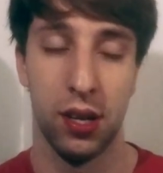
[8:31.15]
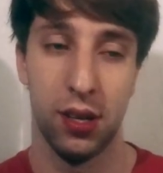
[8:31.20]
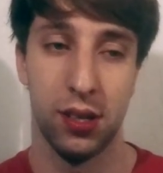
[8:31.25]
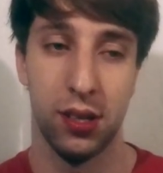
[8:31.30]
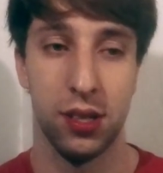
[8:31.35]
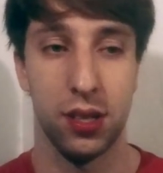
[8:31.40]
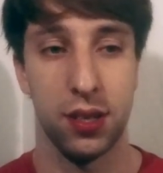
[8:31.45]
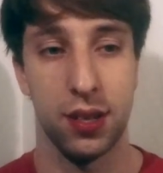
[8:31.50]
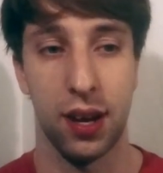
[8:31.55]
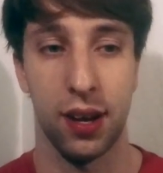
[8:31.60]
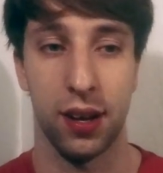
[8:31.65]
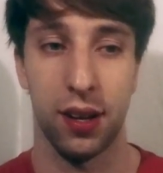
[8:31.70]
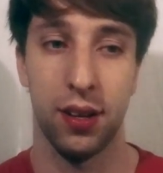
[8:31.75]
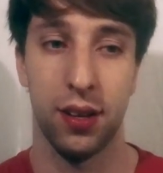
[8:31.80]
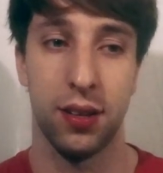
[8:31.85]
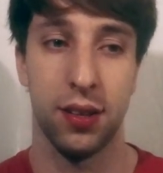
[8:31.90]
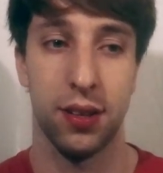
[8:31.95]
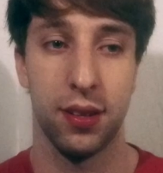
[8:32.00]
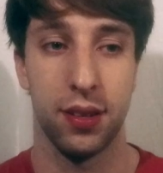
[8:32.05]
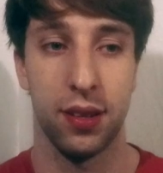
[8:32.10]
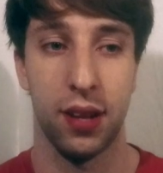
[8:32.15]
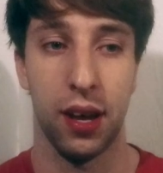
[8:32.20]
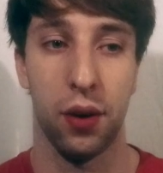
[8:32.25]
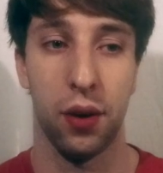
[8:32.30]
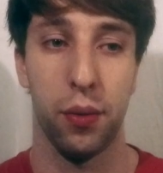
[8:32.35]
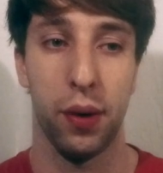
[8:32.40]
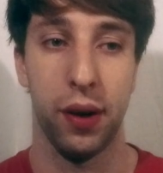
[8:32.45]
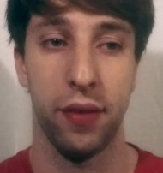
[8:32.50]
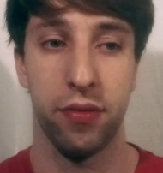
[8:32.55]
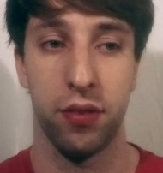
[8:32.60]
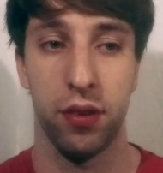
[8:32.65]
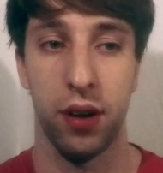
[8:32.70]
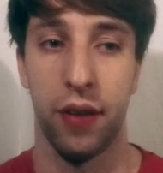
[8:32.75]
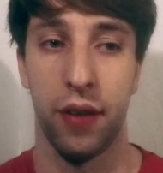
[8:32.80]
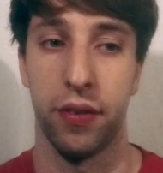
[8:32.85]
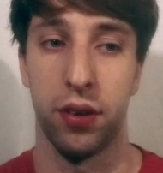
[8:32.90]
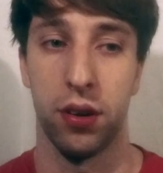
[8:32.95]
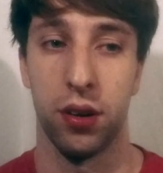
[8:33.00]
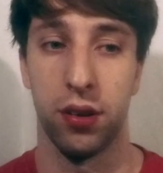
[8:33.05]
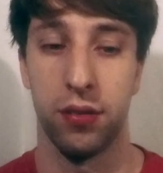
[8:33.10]
she's not going to stay away
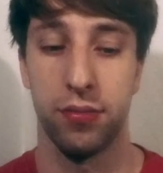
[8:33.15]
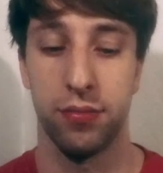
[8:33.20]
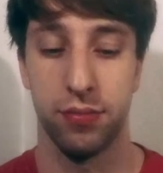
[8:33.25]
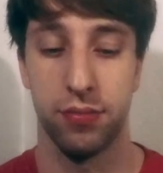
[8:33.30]
forever.